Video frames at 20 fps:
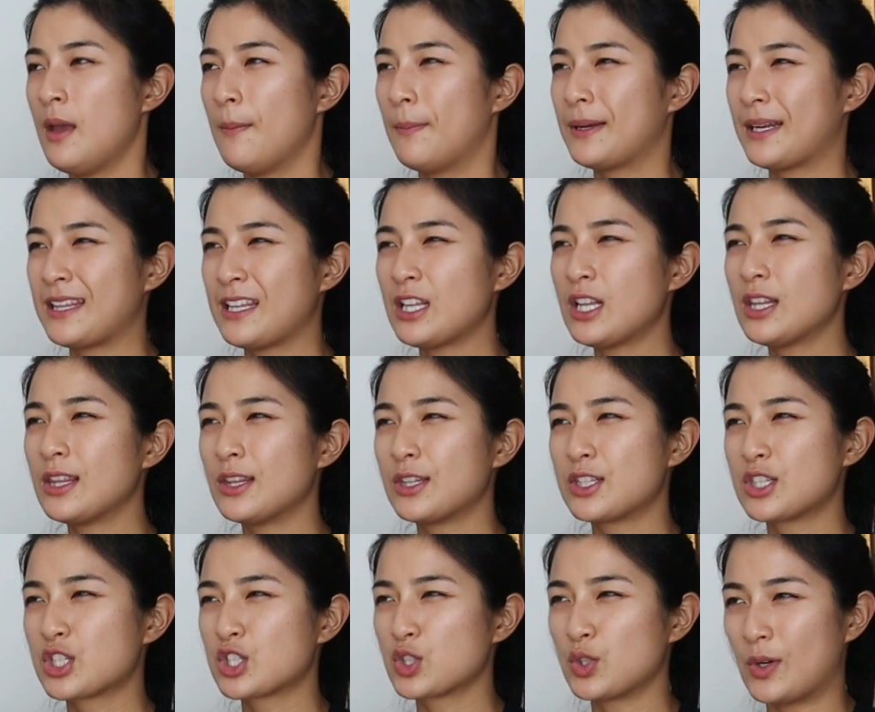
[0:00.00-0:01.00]
But I think
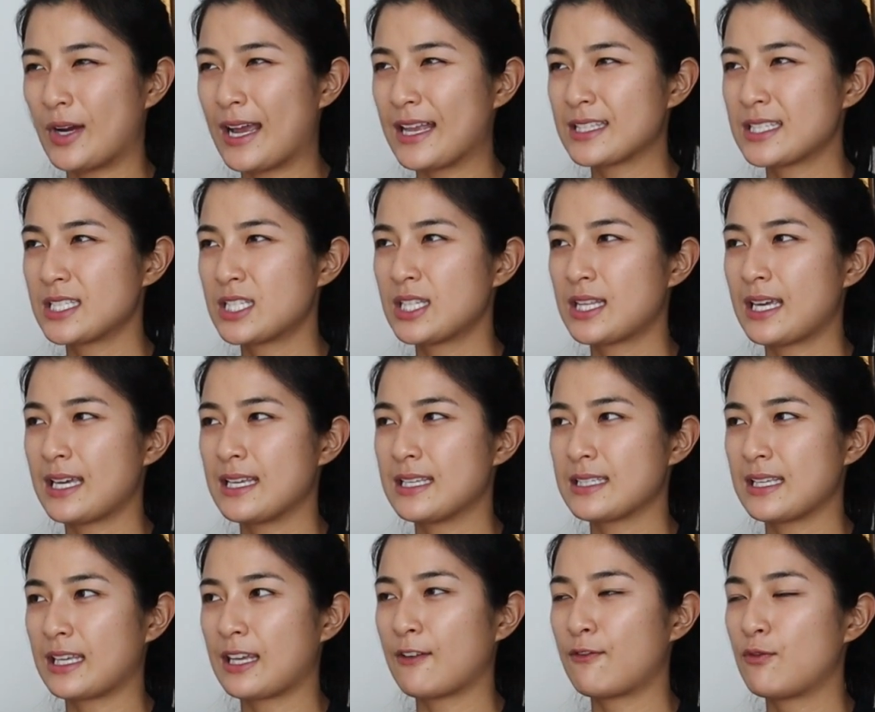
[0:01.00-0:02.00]
the short answer to that is,
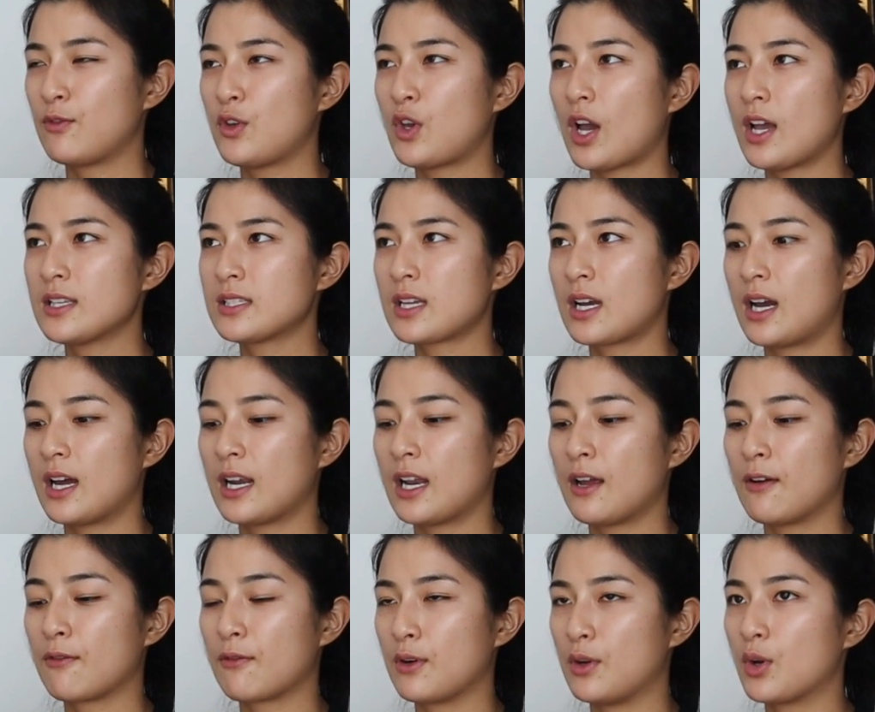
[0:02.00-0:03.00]
like, if you guys can't
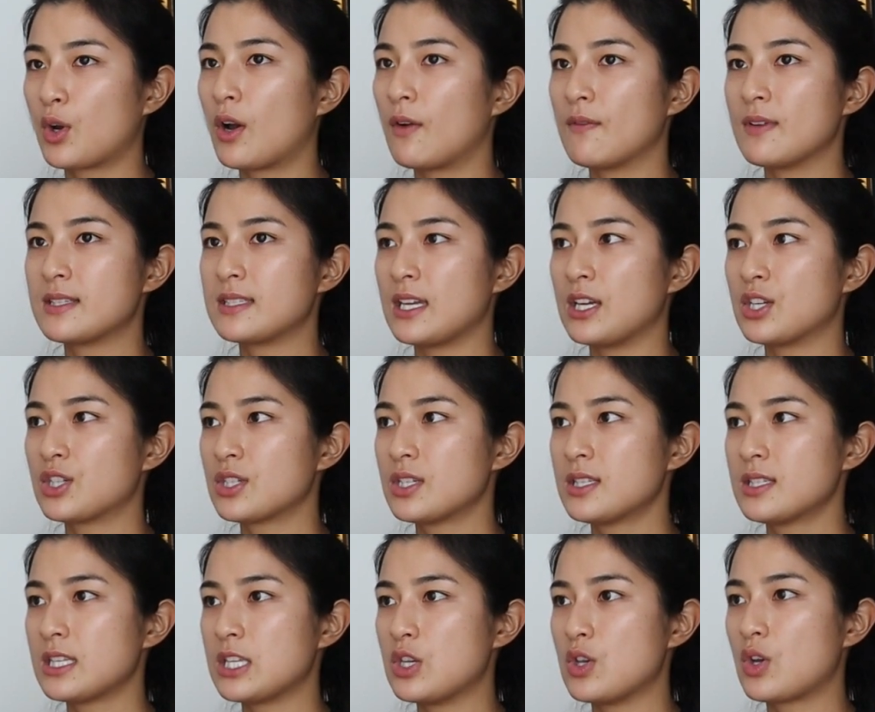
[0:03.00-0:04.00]
have real
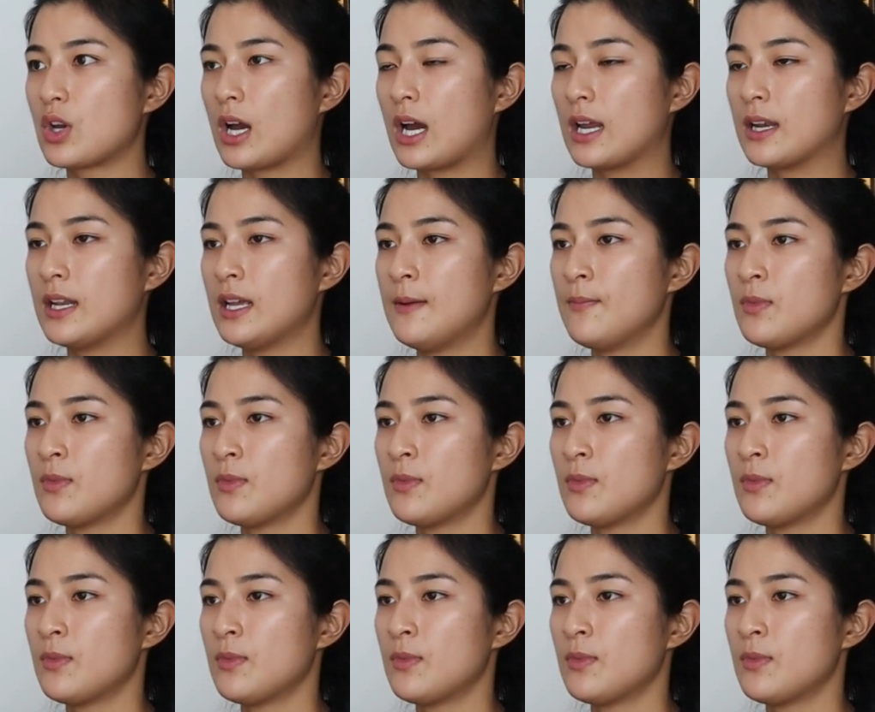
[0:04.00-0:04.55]
conversations and you can't